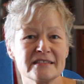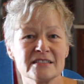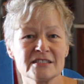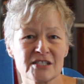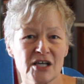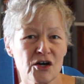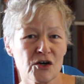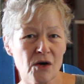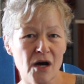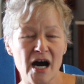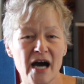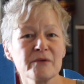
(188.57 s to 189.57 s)
So
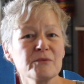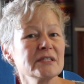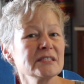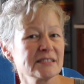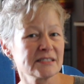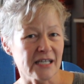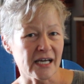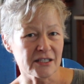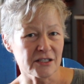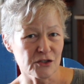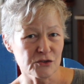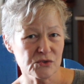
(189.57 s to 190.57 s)
I was
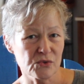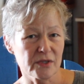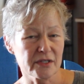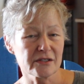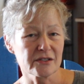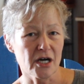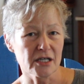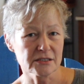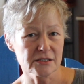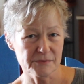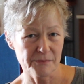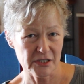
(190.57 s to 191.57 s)
diagnosed with
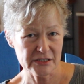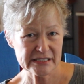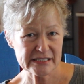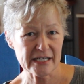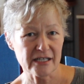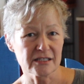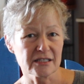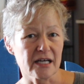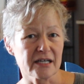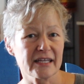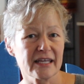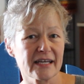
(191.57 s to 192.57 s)
non-small cell
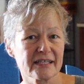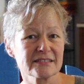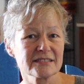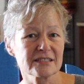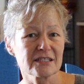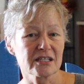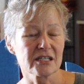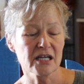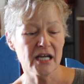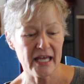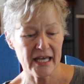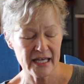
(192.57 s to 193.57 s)
lung cancer
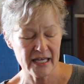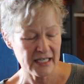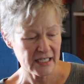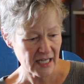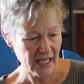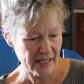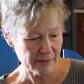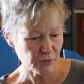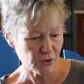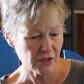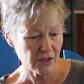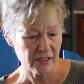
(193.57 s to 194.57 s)
in
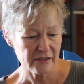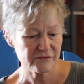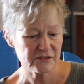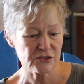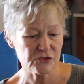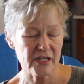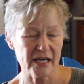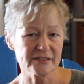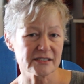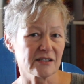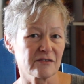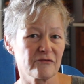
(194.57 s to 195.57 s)
April of
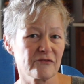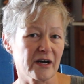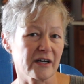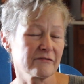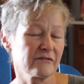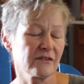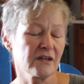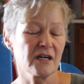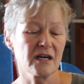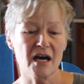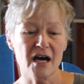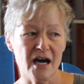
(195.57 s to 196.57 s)
2005.